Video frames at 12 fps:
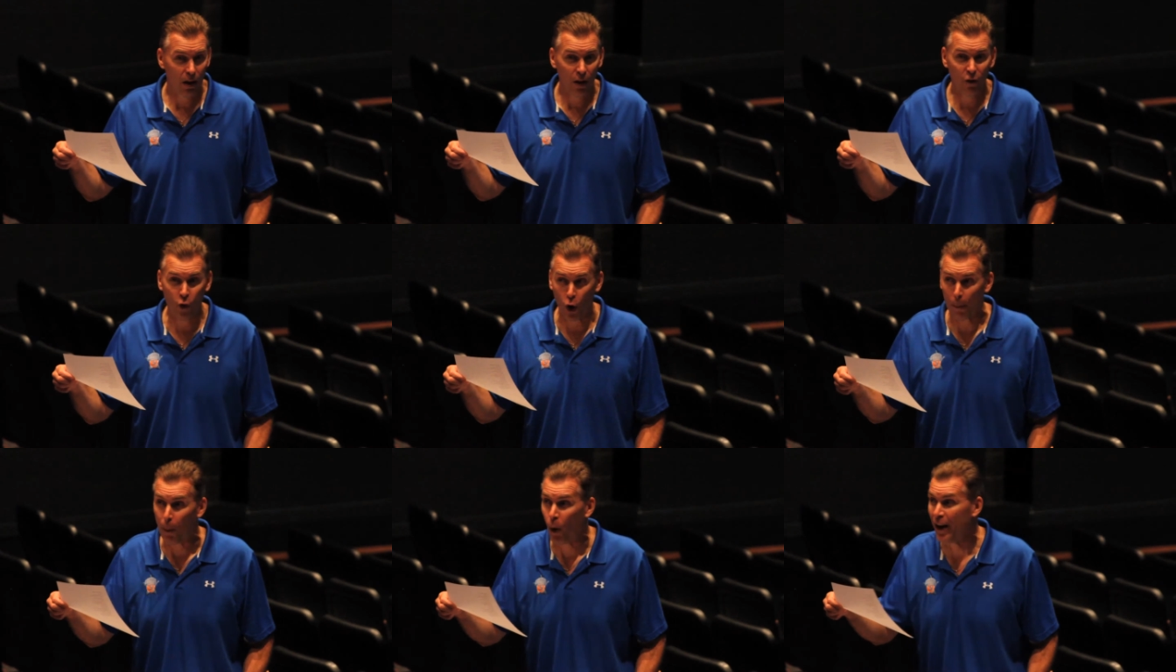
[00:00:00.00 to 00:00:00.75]

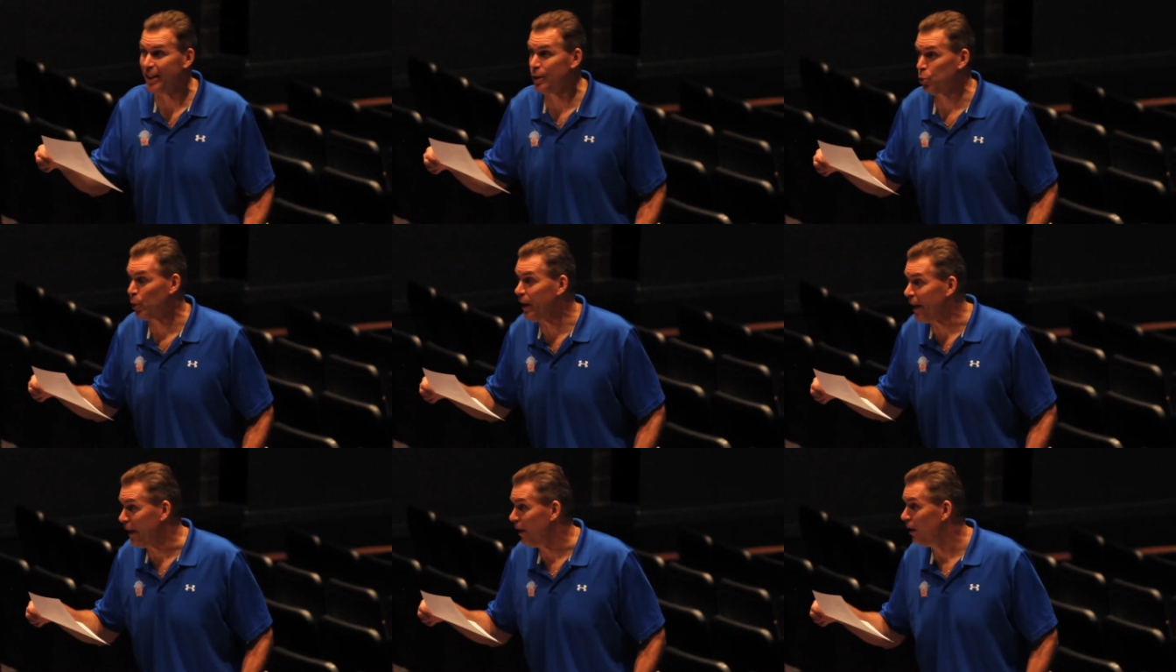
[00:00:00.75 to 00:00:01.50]

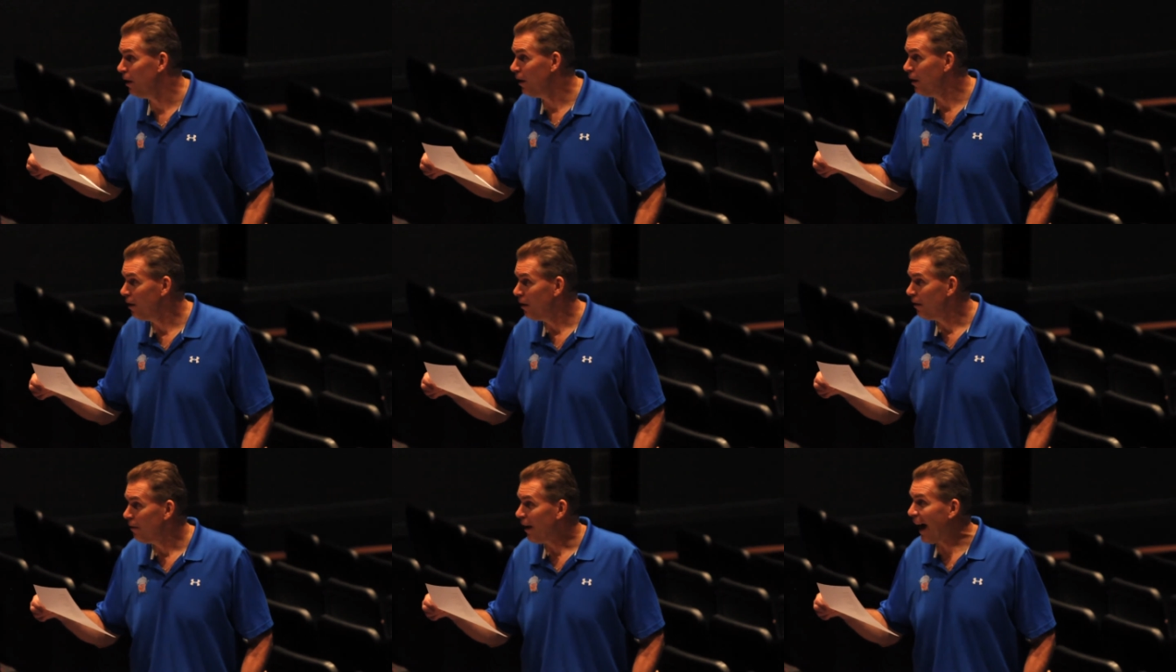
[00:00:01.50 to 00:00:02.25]
4.3.
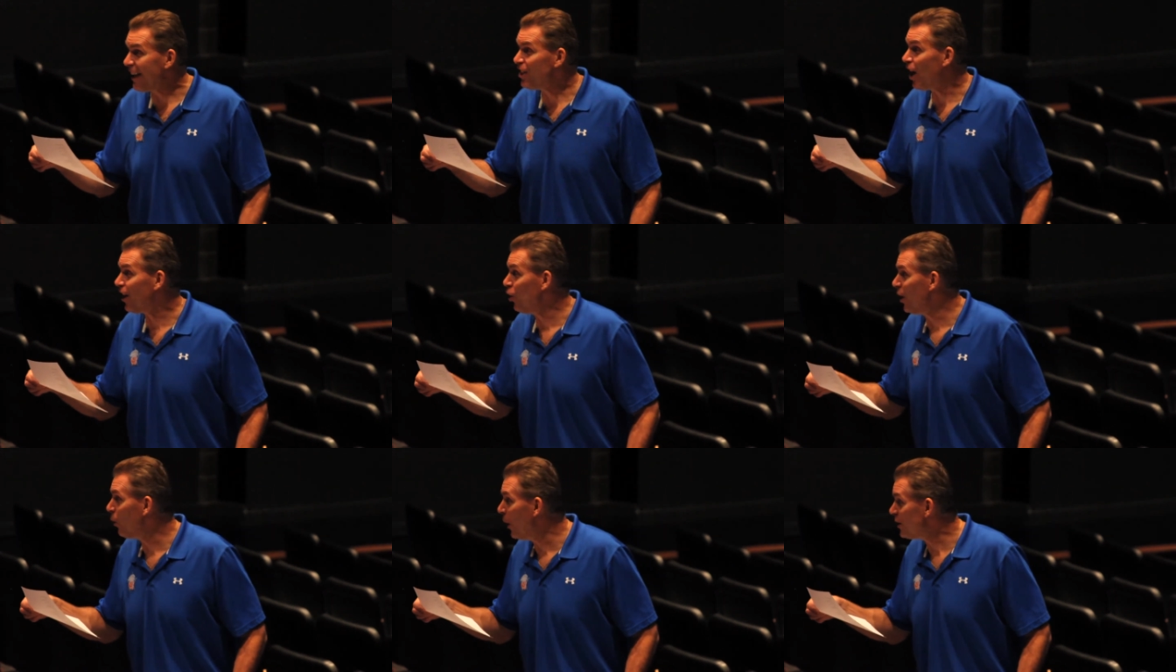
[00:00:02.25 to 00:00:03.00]
I thought it
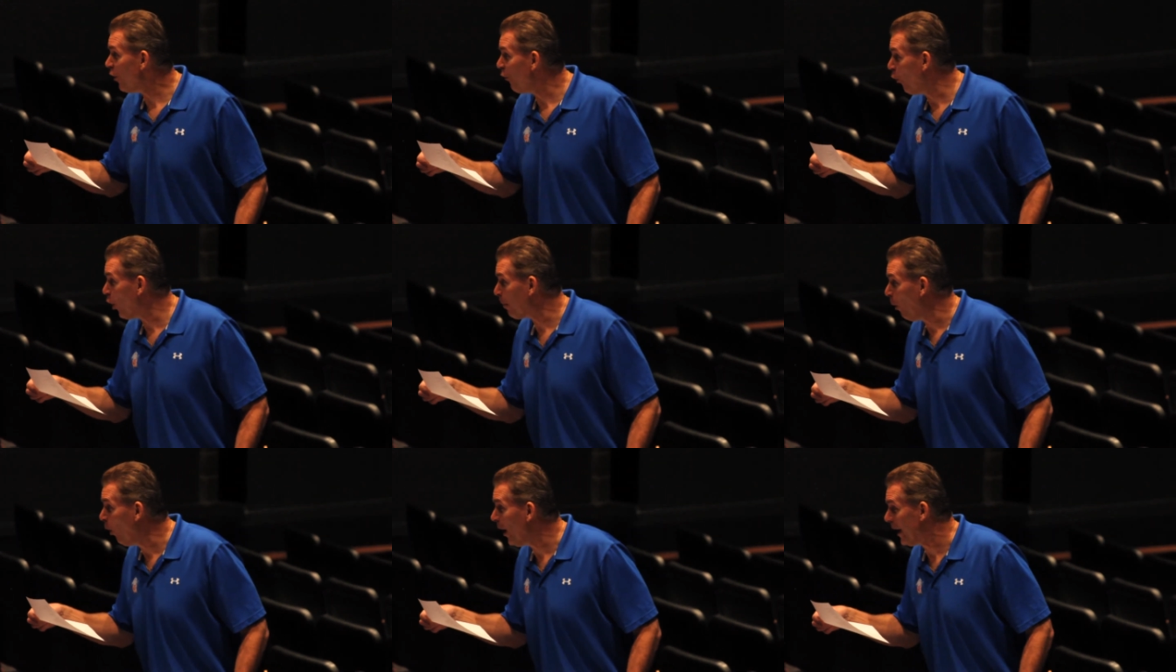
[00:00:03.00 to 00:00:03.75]
only went to 4
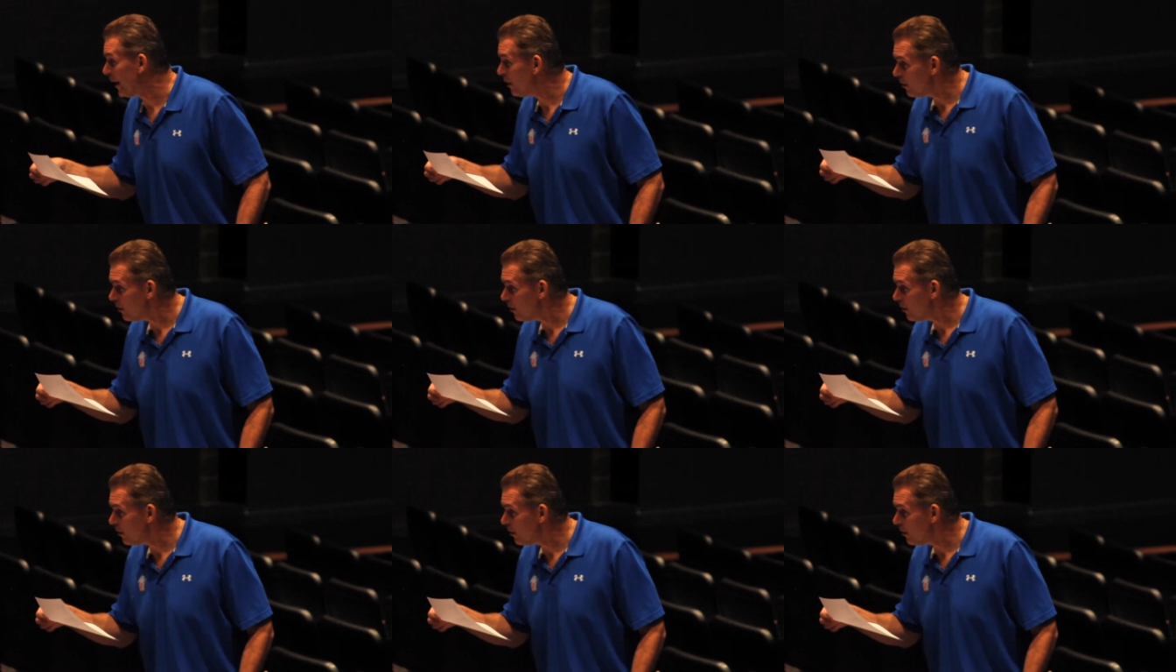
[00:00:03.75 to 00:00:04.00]
points.